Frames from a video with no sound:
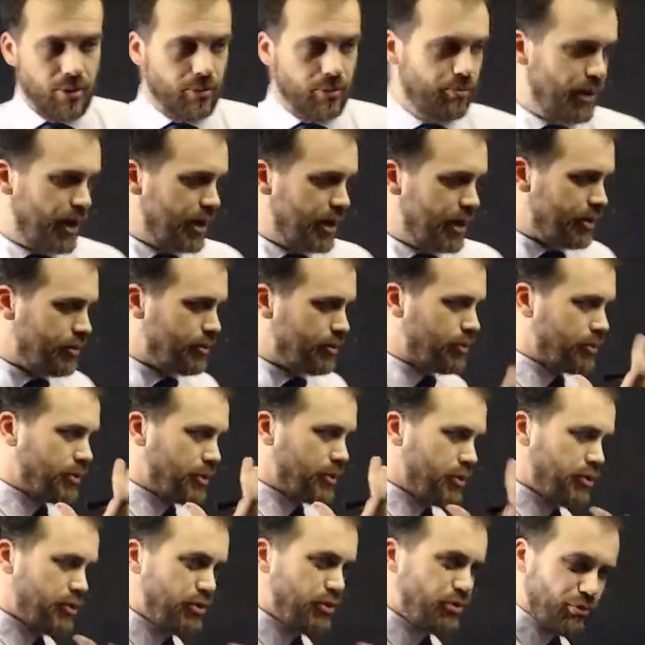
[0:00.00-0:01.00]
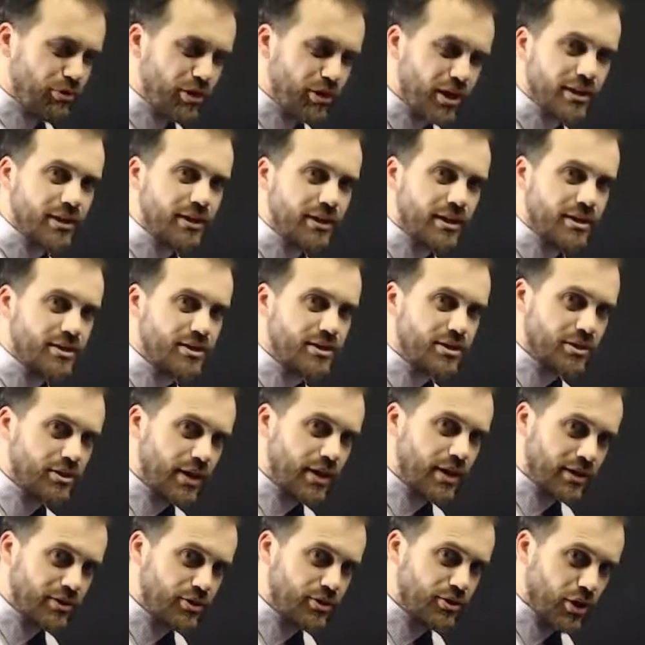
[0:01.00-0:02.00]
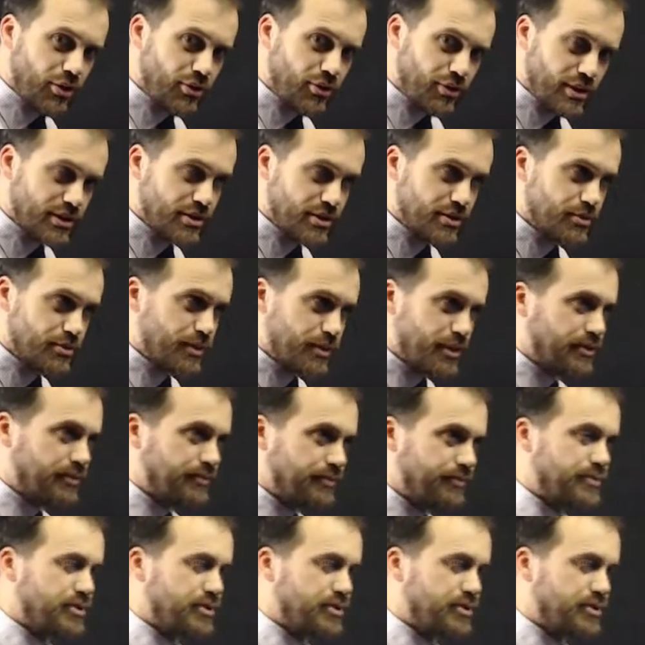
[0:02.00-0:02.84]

But you really need to know this as well.